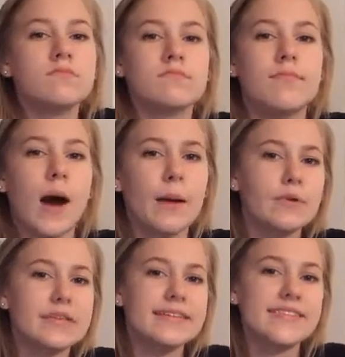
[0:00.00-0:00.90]
why I'm
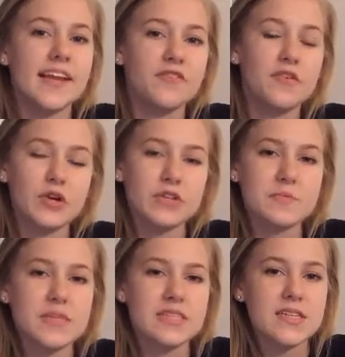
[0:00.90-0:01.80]
really excited for
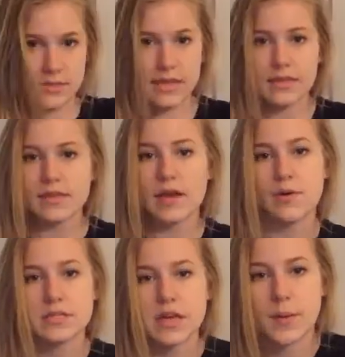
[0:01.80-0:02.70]
Christmas. Second thing I
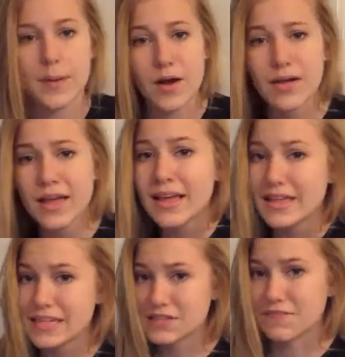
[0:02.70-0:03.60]
want to talk about
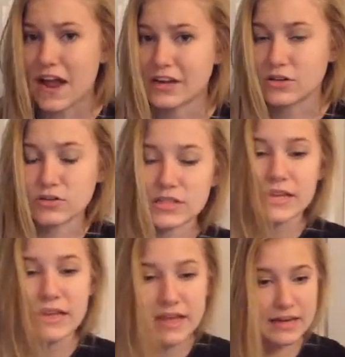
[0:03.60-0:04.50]
is finals.
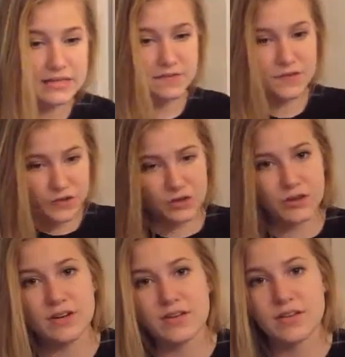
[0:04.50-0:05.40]
And if you're
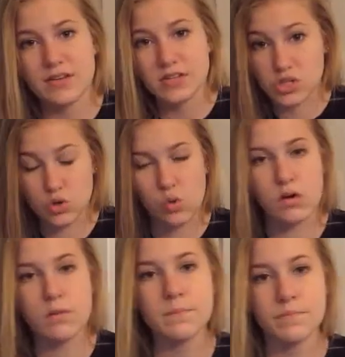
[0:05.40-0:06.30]
in
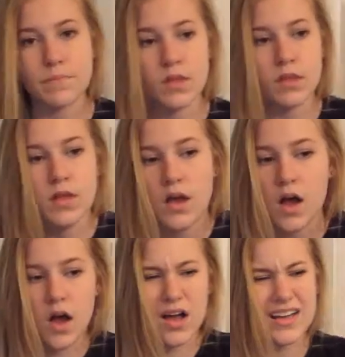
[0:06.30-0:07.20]
school,
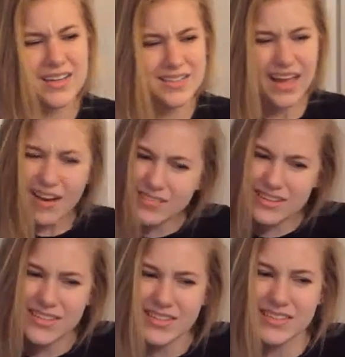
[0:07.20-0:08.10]
uh, not
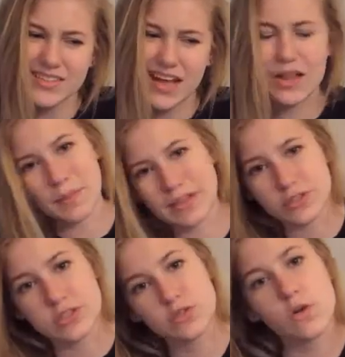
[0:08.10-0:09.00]
really
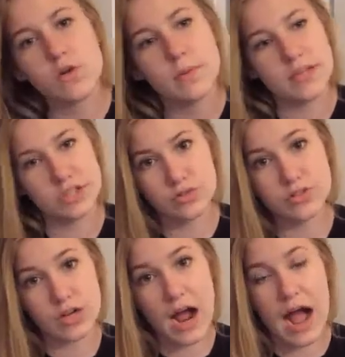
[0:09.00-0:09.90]
elementary school, but
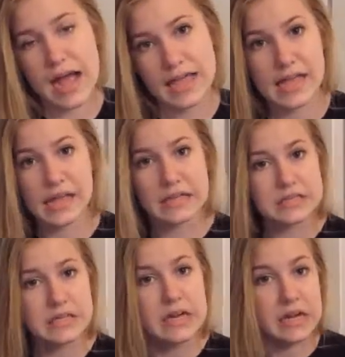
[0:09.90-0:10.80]
junior high
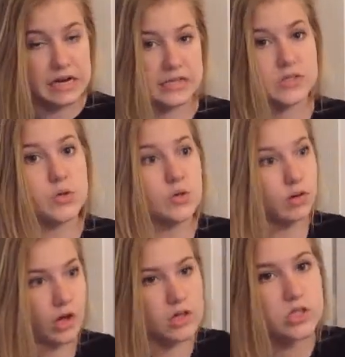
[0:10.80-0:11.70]
and high school and
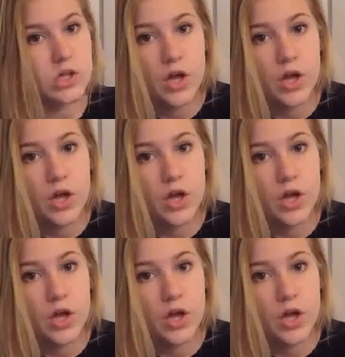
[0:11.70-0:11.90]
college,